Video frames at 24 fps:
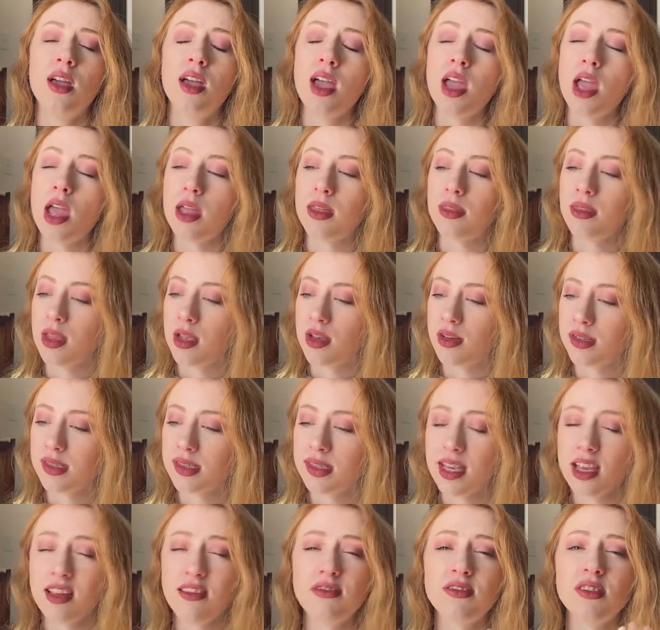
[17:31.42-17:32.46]
And there's
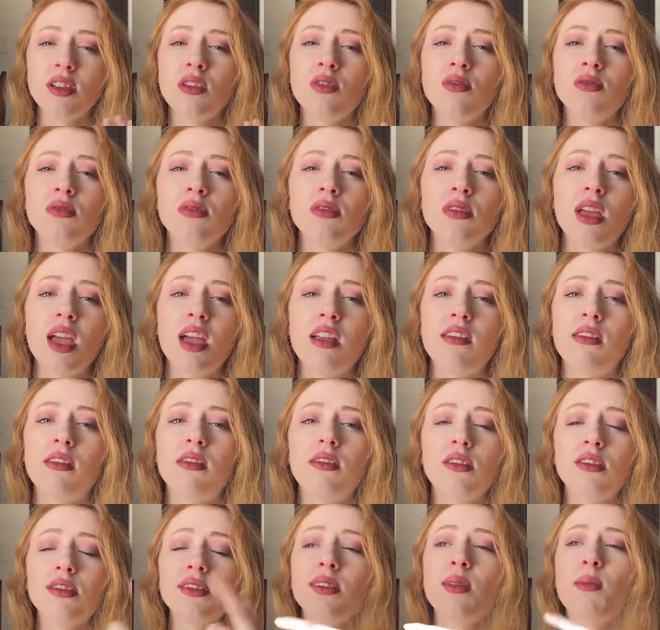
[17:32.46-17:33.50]
safe zone, and then
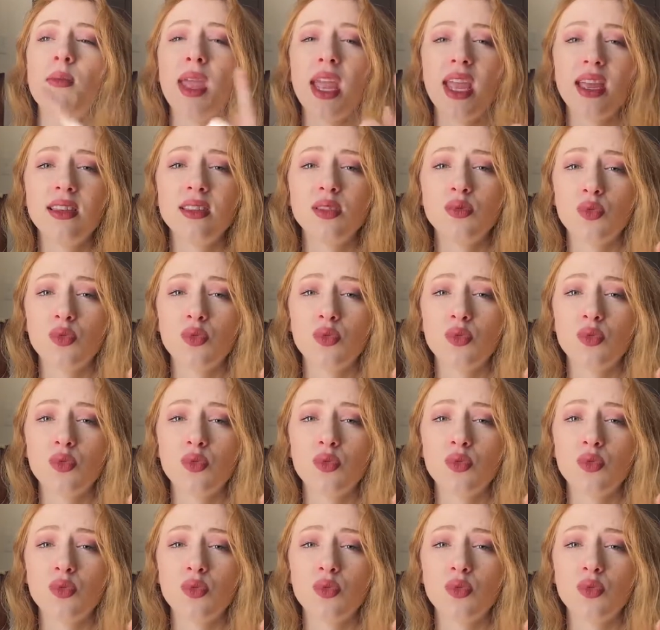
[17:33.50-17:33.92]
there's the maze